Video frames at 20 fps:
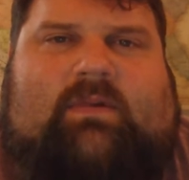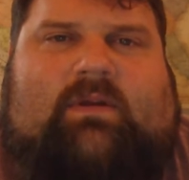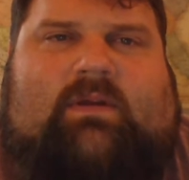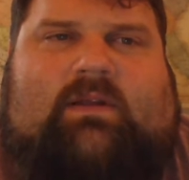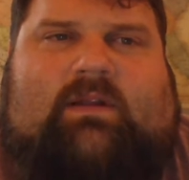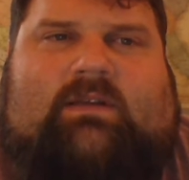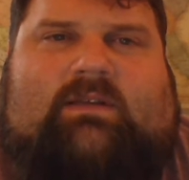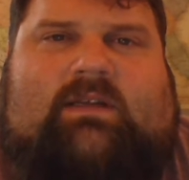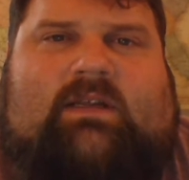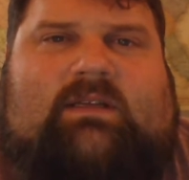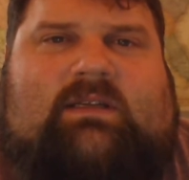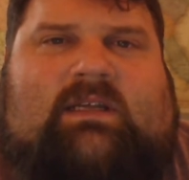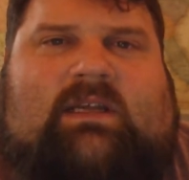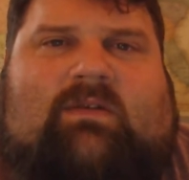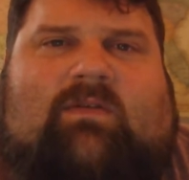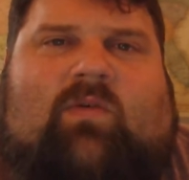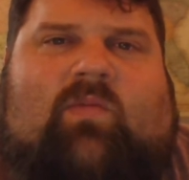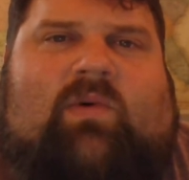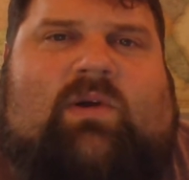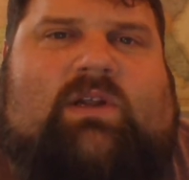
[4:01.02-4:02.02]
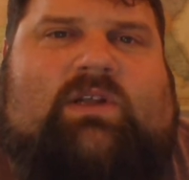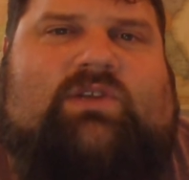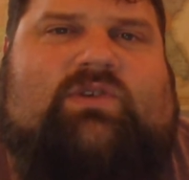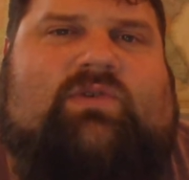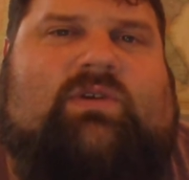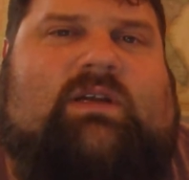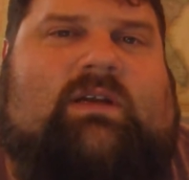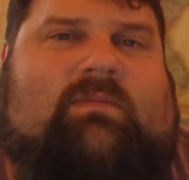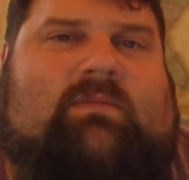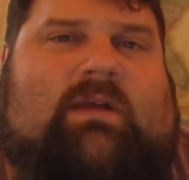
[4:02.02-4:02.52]
in a sense, give up on a
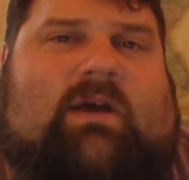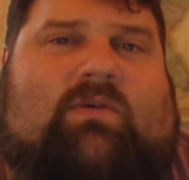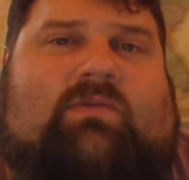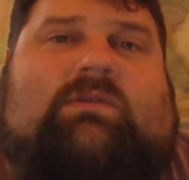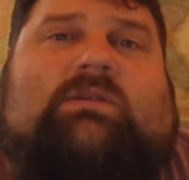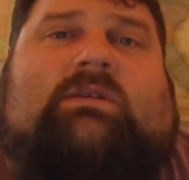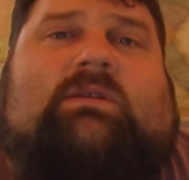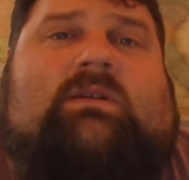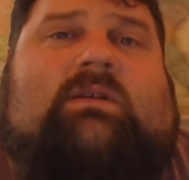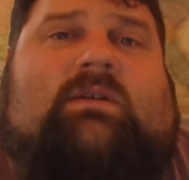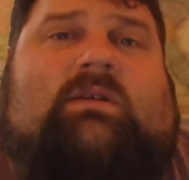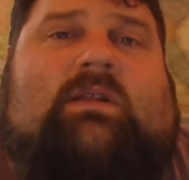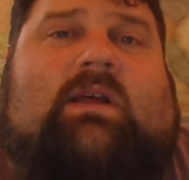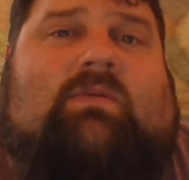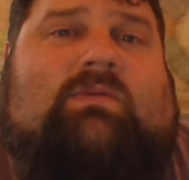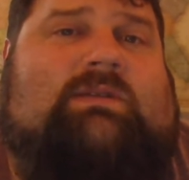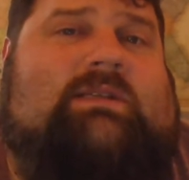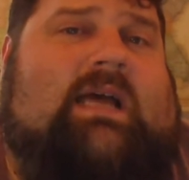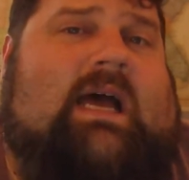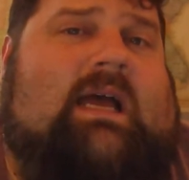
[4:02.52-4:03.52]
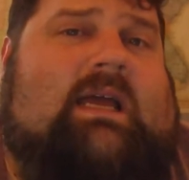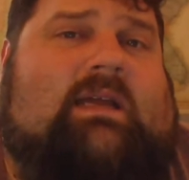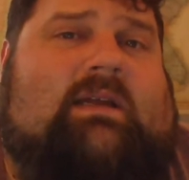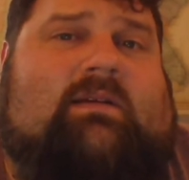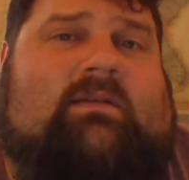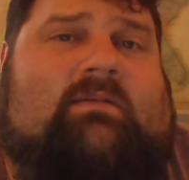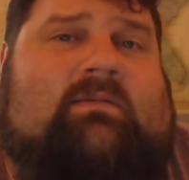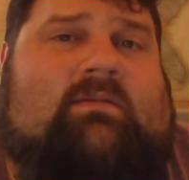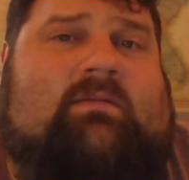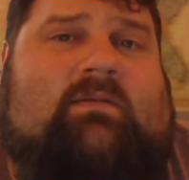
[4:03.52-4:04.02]
dream that was
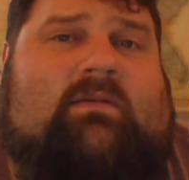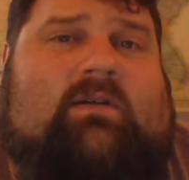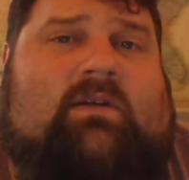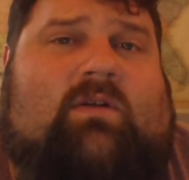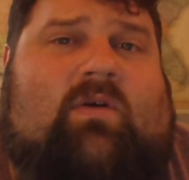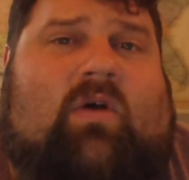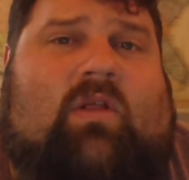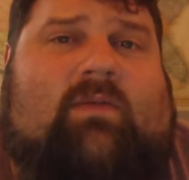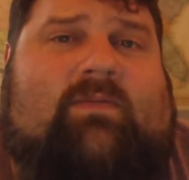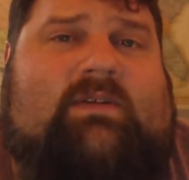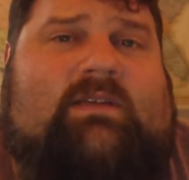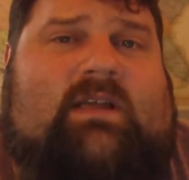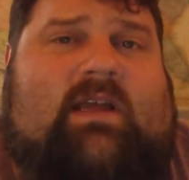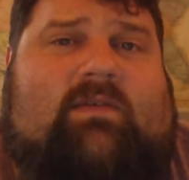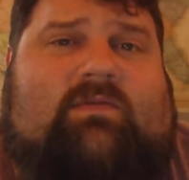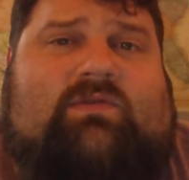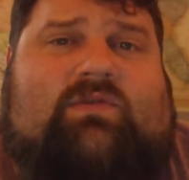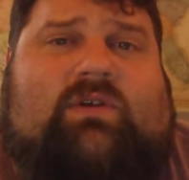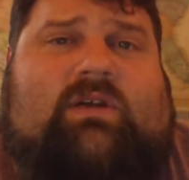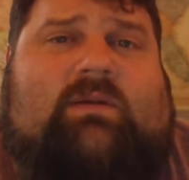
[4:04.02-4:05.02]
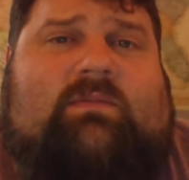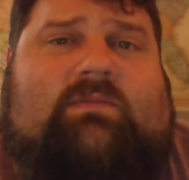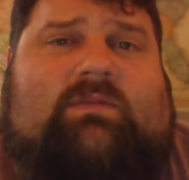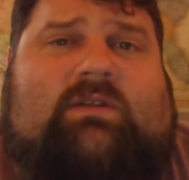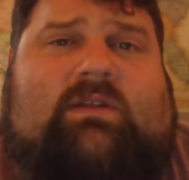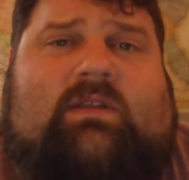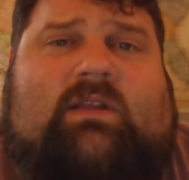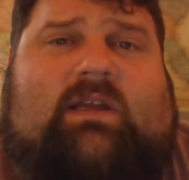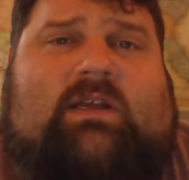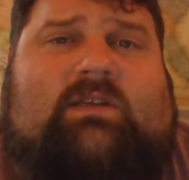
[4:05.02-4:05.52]
dying. All of us have dreams
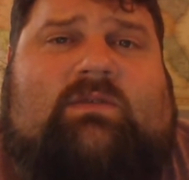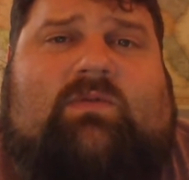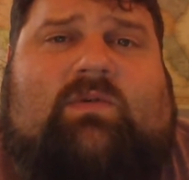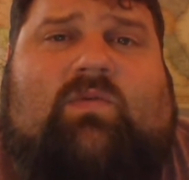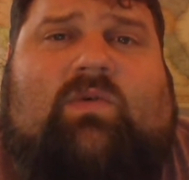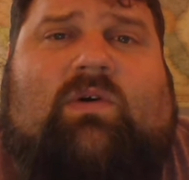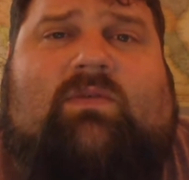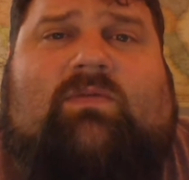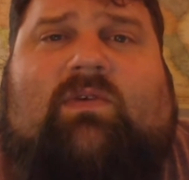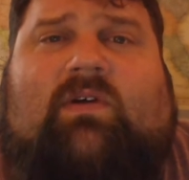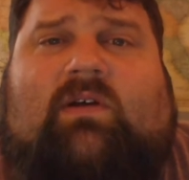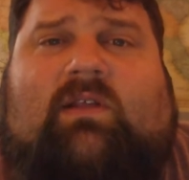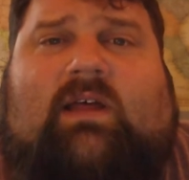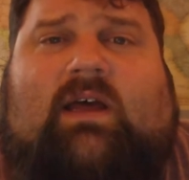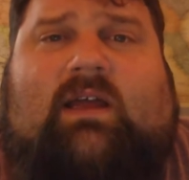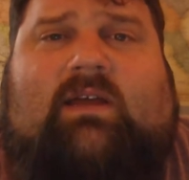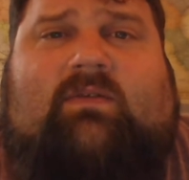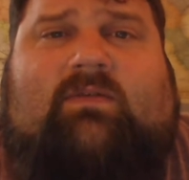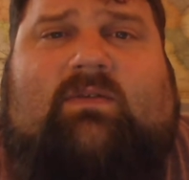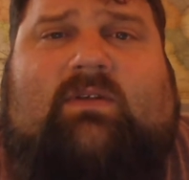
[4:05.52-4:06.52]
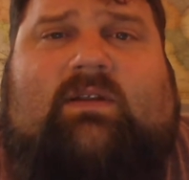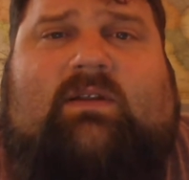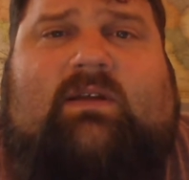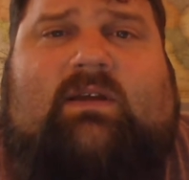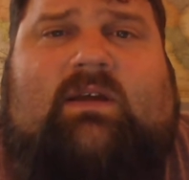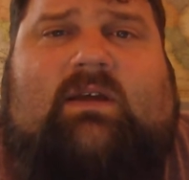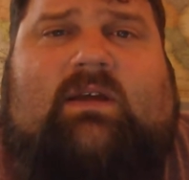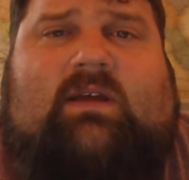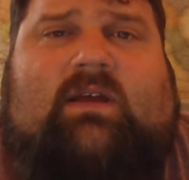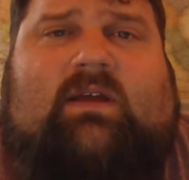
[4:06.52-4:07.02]
and things we want for our life, and
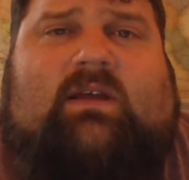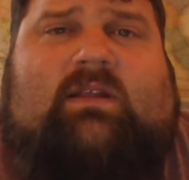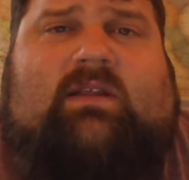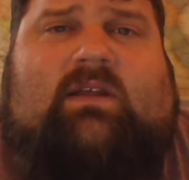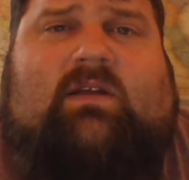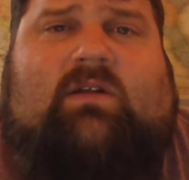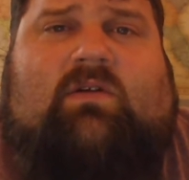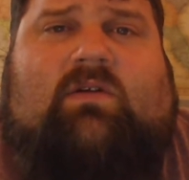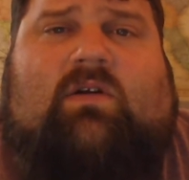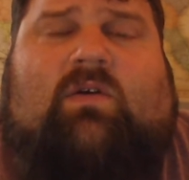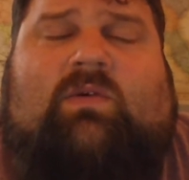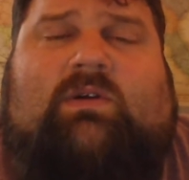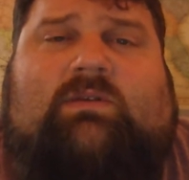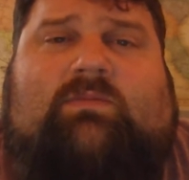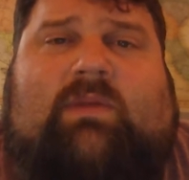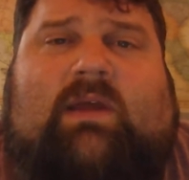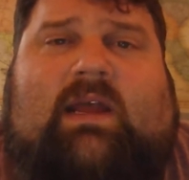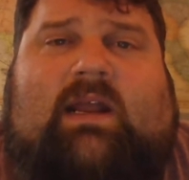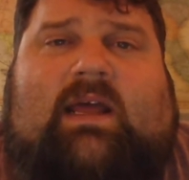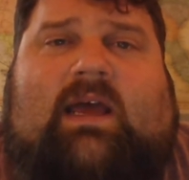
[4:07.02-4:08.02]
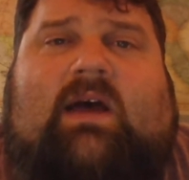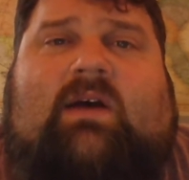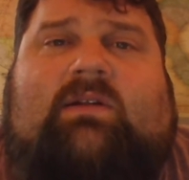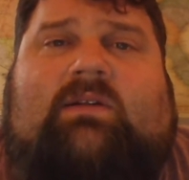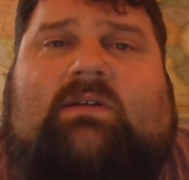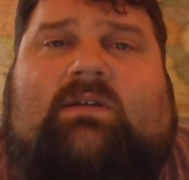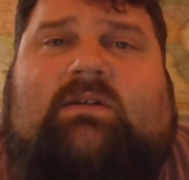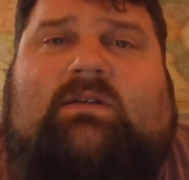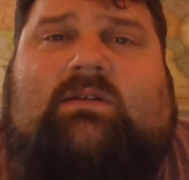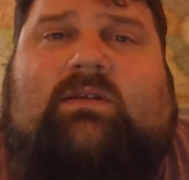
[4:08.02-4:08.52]
they don't always pan
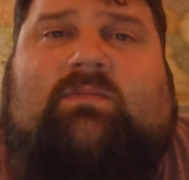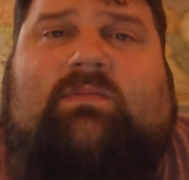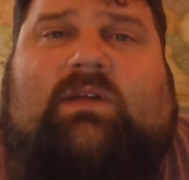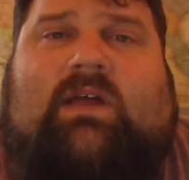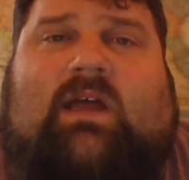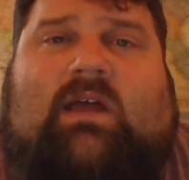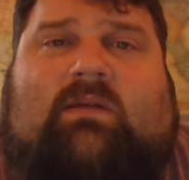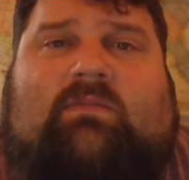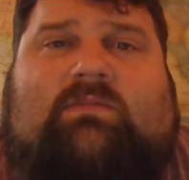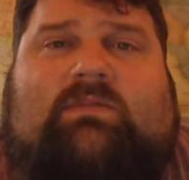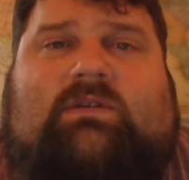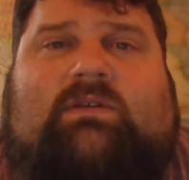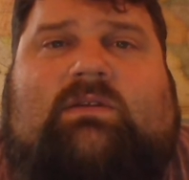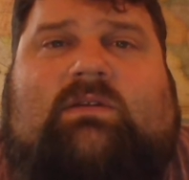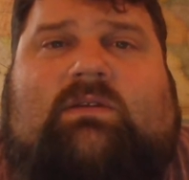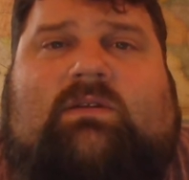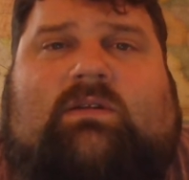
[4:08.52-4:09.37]
out. Sometimes